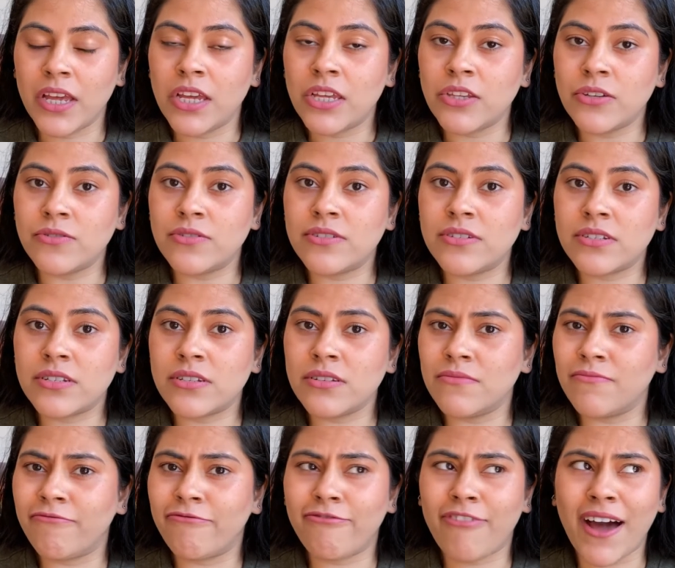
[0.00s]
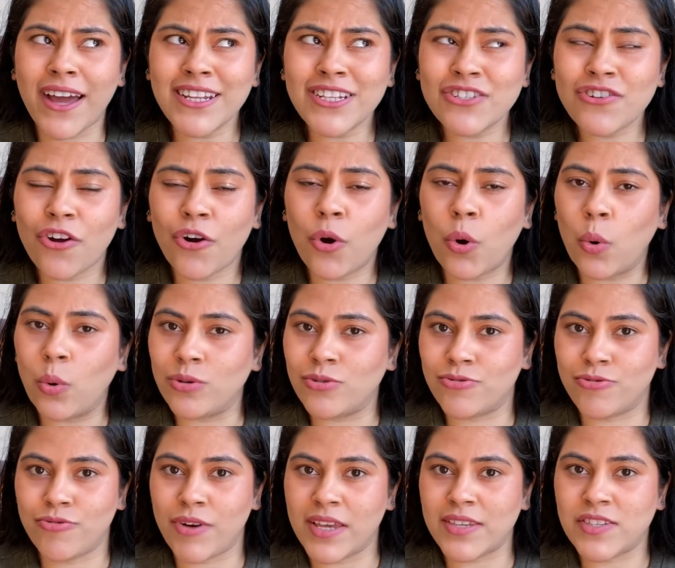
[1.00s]
You find your old
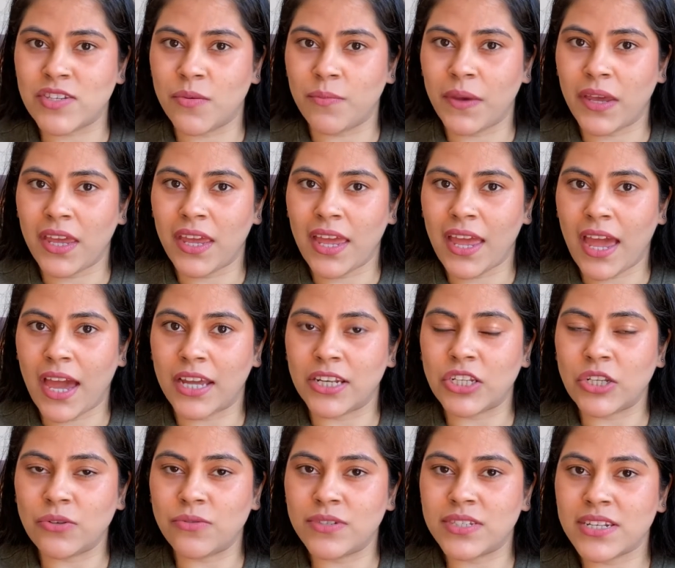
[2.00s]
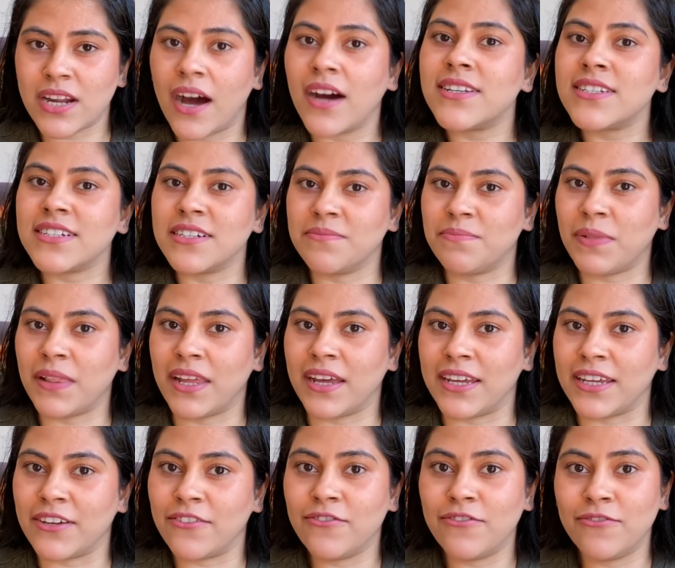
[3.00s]
resume and you start
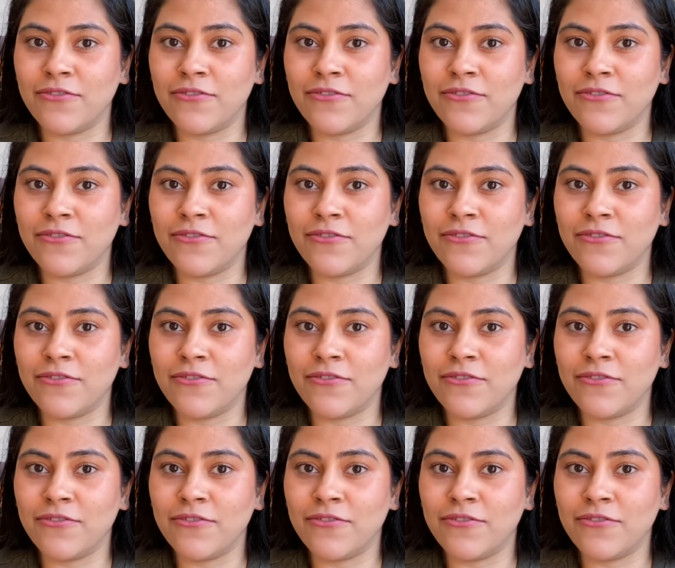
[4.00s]
applying